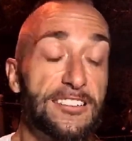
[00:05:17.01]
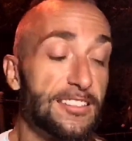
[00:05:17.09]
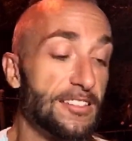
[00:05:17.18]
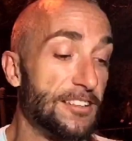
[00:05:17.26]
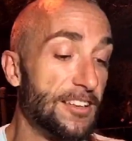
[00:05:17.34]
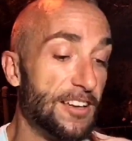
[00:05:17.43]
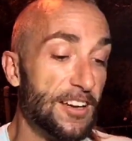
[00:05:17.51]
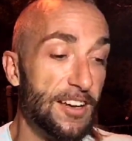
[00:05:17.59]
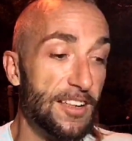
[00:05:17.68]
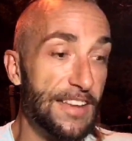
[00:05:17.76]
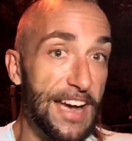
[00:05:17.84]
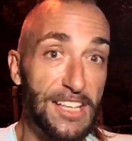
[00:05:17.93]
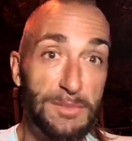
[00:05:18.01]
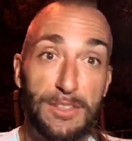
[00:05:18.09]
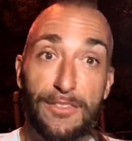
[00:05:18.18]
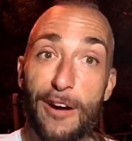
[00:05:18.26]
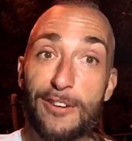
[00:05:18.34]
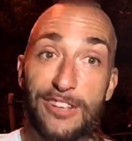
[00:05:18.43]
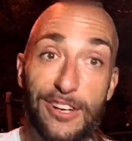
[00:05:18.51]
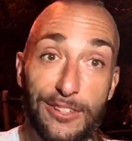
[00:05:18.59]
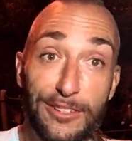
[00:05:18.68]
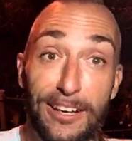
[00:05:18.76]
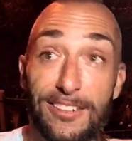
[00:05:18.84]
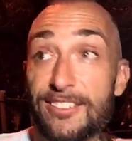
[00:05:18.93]
And they asked me if I was hungry.
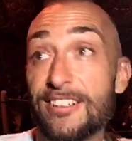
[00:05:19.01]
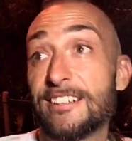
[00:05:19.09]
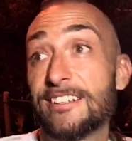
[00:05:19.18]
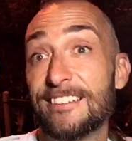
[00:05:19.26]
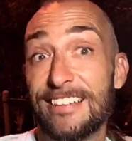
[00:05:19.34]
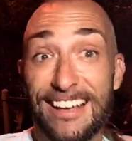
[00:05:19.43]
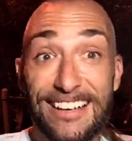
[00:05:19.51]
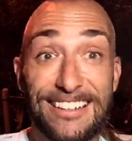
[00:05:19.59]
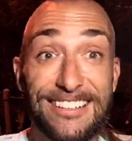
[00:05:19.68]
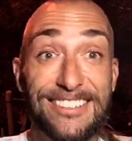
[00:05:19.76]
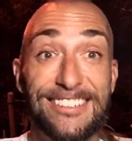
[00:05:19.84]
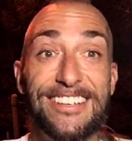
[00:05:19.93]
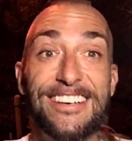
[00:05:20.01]
I was like, yes.